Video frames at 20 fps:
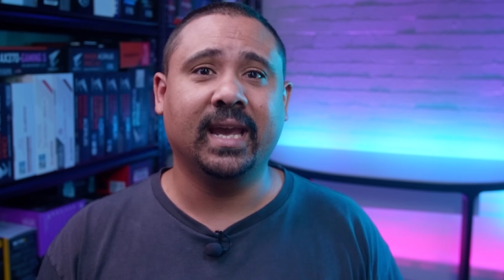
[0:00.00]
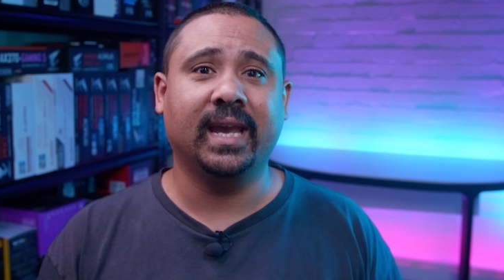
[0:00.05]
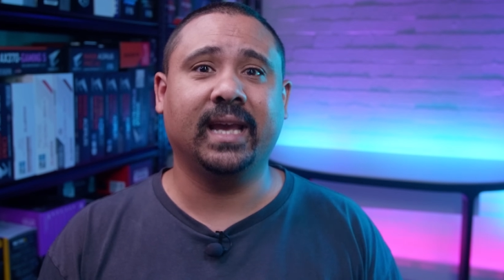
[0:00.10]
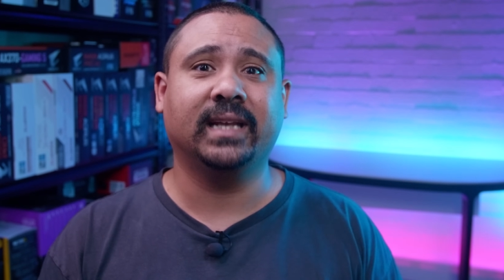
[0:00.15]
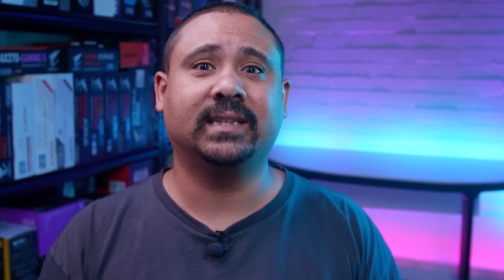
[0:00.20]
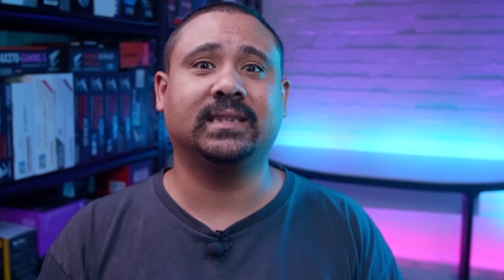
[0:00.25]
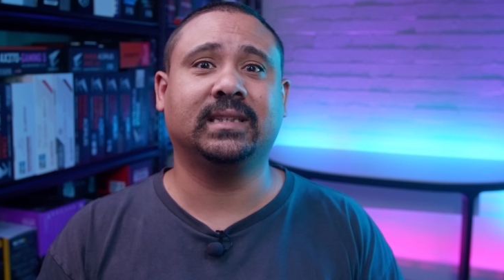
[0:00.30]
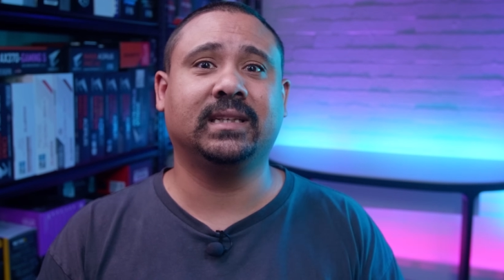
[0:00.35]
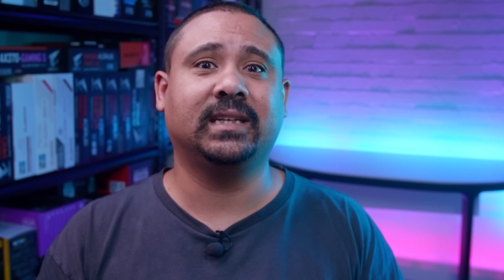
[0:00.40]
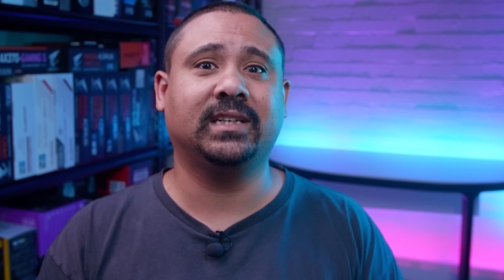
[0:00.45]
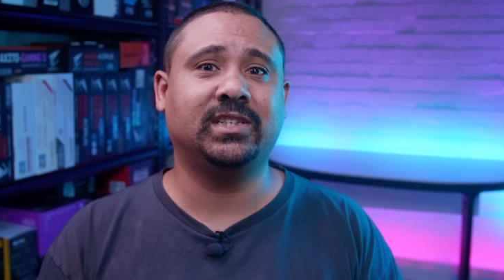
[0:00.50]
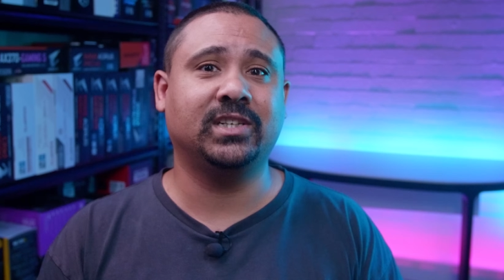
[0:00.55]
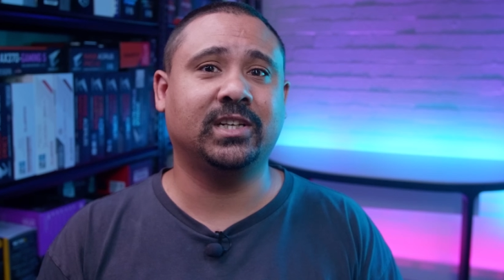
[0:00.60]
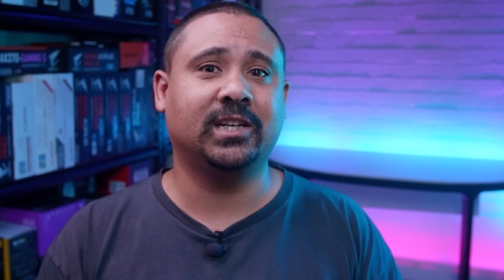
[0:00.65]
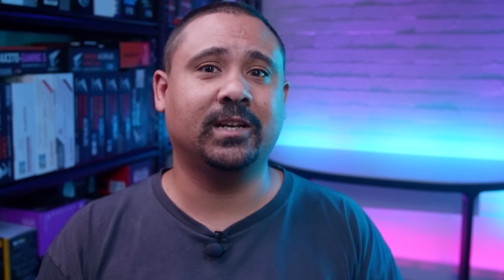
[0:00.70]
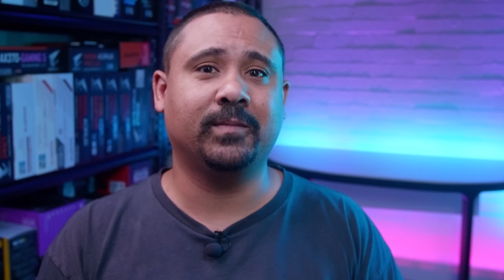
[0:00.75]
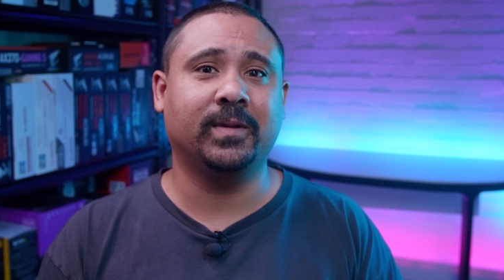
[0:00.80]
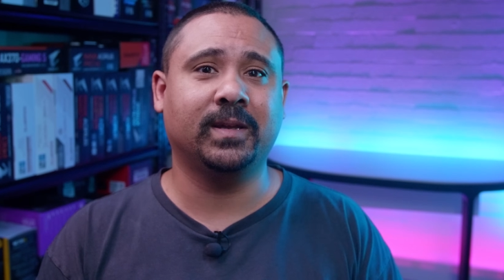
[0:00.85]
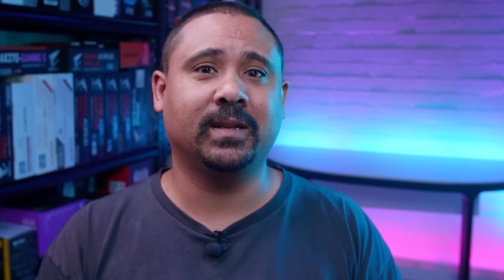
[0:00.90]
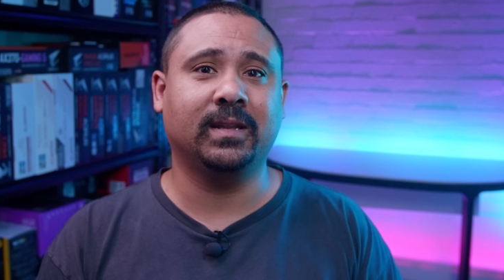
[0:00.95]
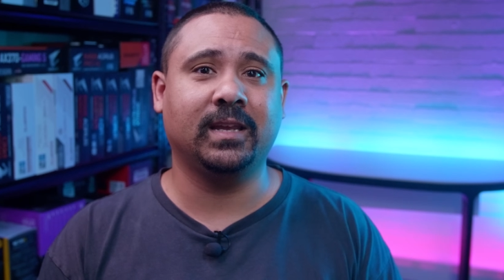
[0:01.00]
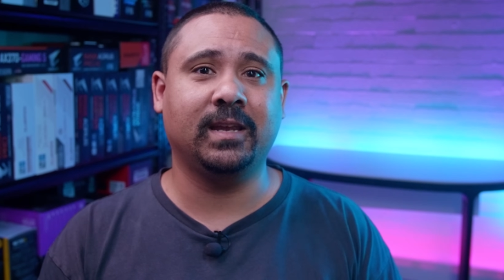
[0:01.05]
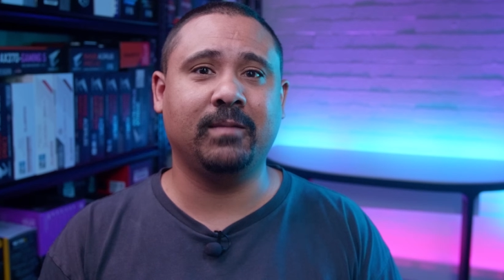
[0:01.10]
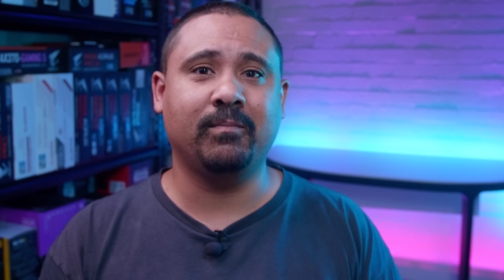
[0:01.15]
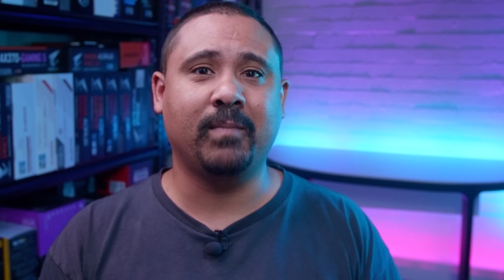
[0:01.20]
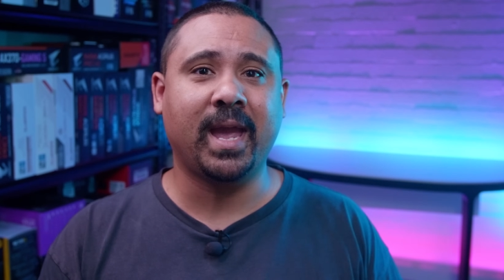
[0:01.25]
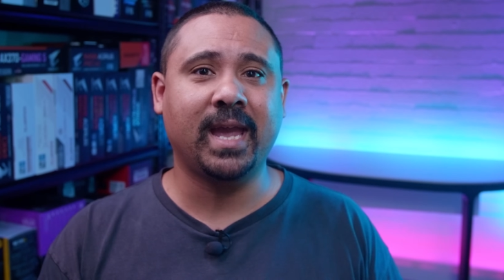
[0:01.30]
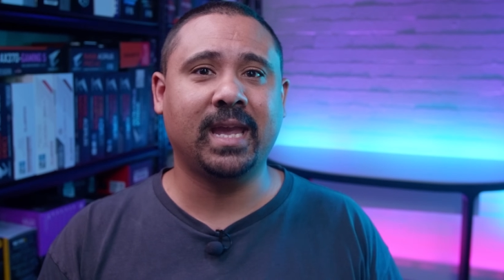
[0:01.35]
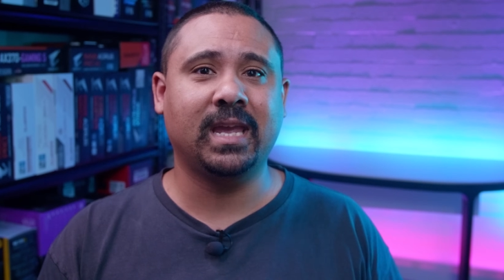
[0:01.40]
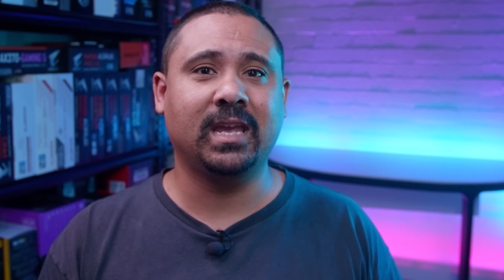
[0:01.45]
It's legitimately
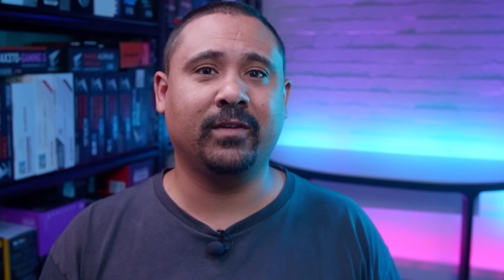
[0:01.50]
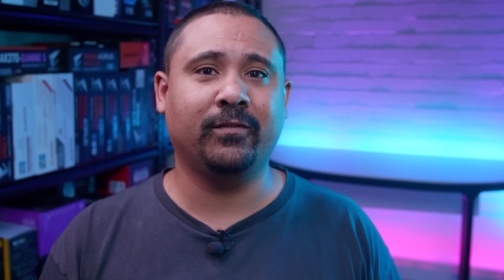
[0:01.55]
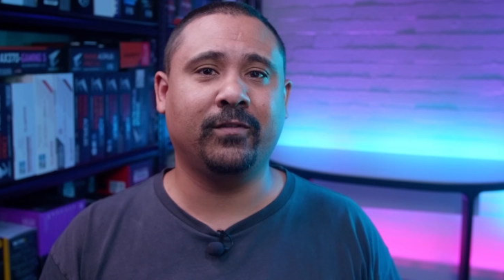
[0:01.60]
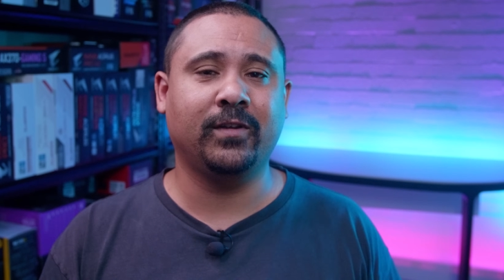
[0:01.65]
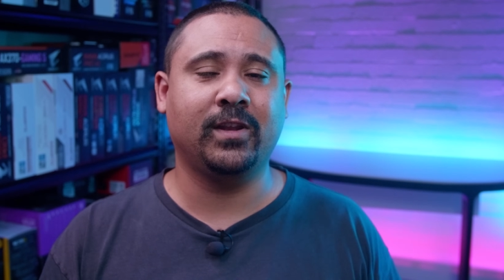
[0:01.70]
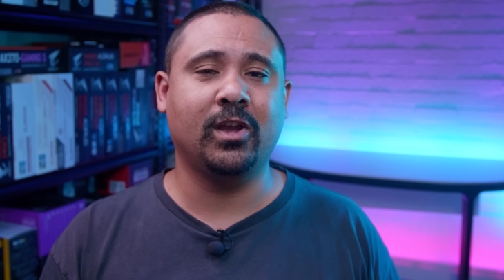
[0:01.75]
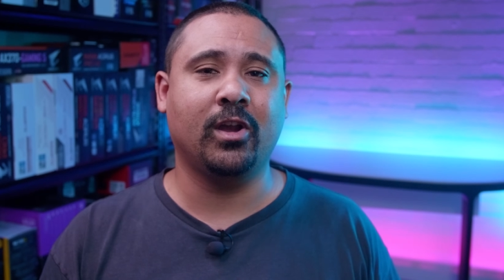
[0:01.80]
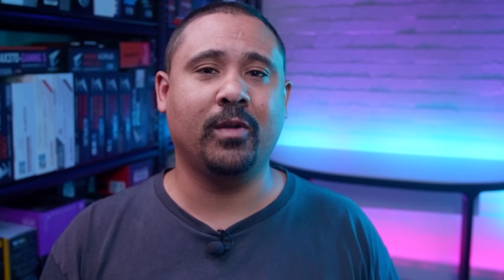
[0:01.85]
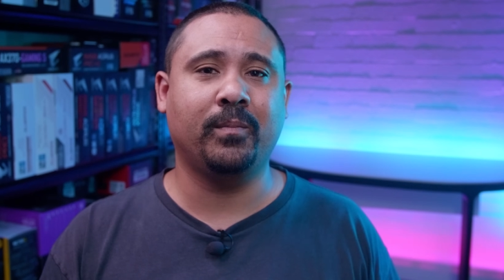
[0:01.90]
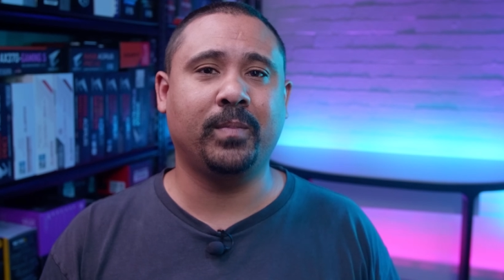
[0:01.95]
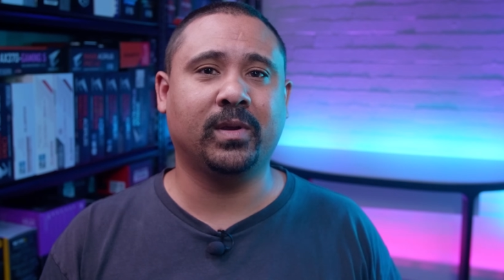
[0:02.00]
making a video